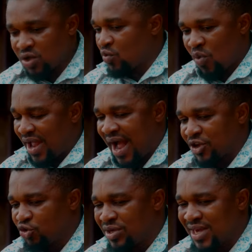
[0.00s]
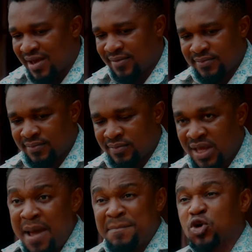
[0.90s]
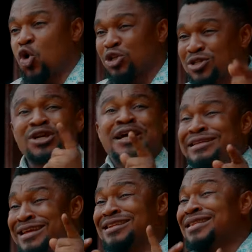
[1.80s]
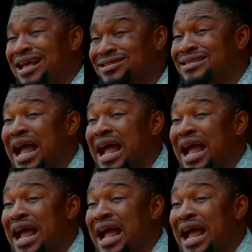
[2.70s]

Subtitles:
Why are you here? Because the last